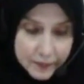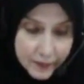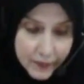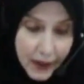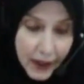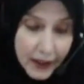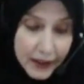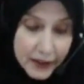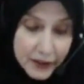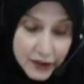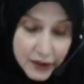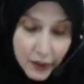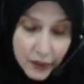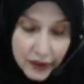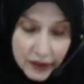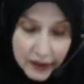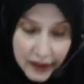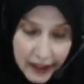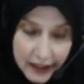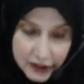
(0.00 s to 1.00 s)
Okay, so
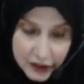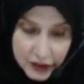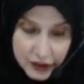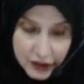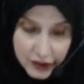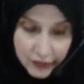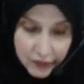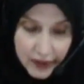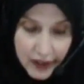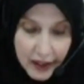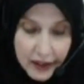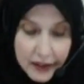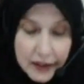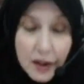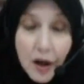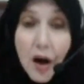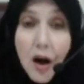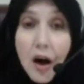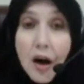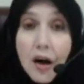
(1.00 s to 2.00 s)
the last two
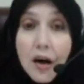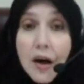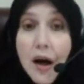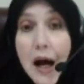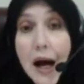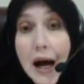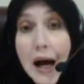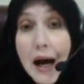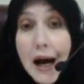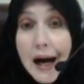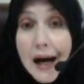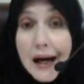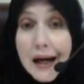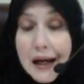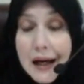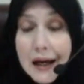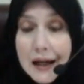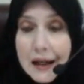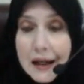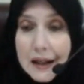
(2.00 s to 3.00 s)
then are Ach.
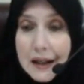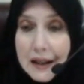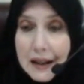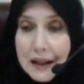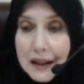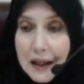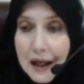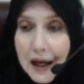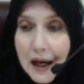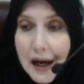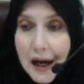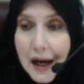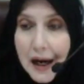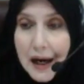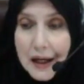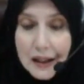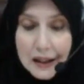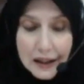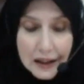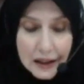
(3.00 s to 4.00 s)

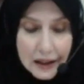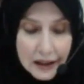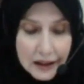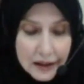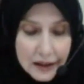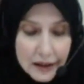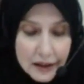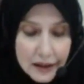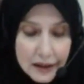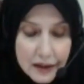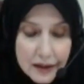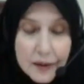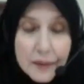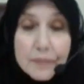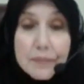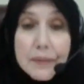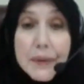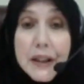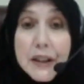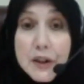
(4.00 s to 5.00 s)
Ach
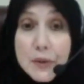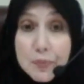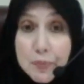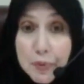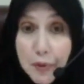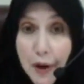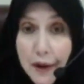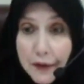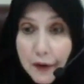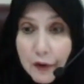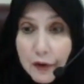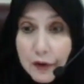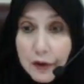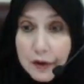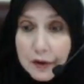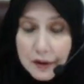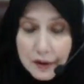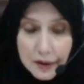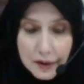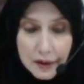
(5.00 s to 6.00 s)
means
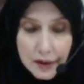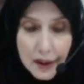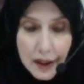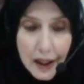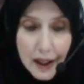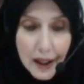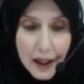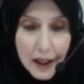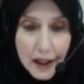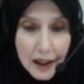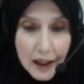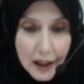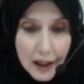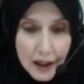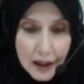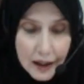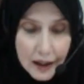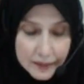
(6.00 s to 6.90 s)
brother. Ach.